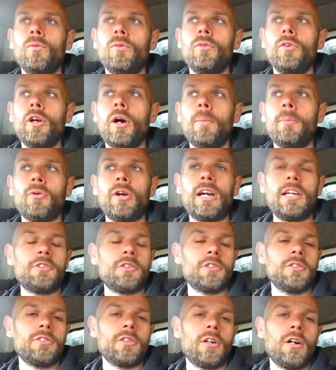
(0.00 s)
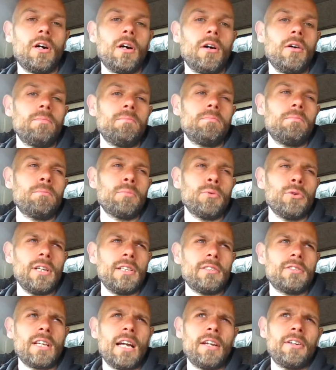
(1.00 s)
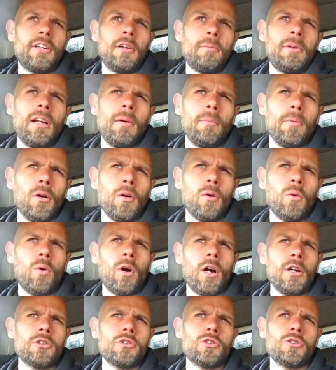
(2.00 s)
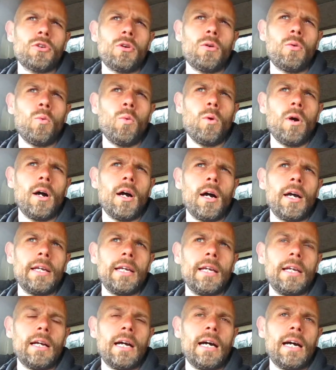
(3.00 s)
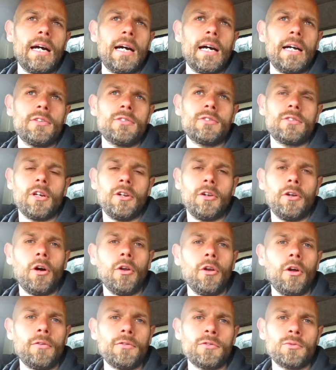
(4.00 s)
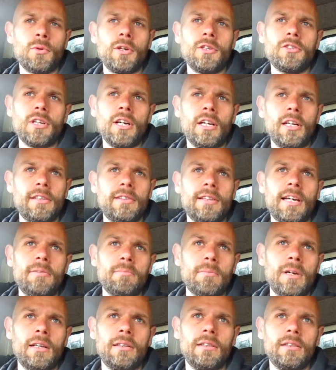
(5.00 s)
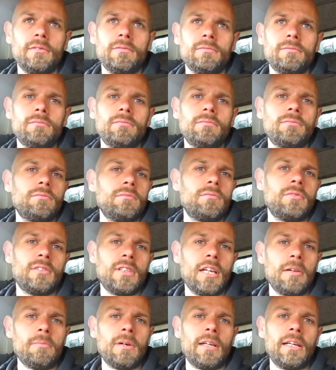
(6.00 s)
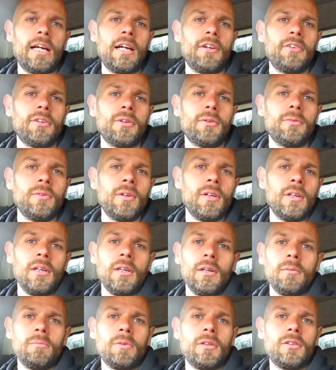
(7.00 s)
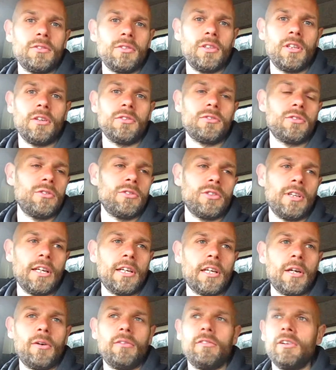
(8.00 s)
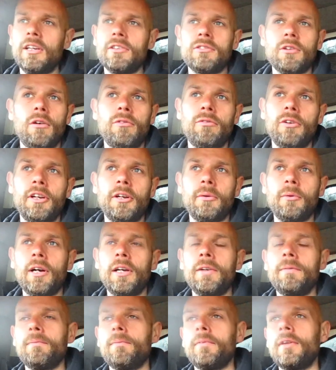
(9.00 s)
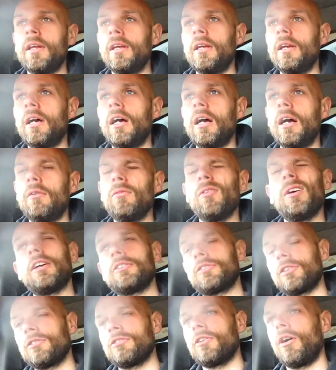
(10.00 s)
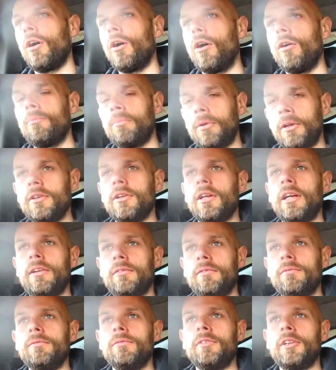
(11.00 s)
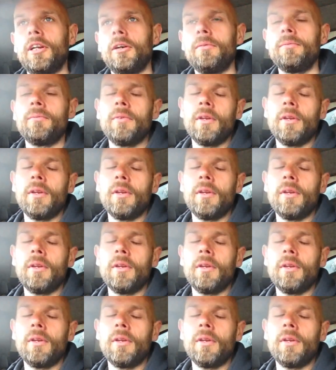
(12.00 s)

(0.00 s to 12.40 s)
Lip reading: the operations are pretty standard. I mean, I'm not quite sure why it has an on-off switch and a dead man handle, because, you know, as soon as you let go of it, it's off anyway. Well, actually it's not off, but it you know,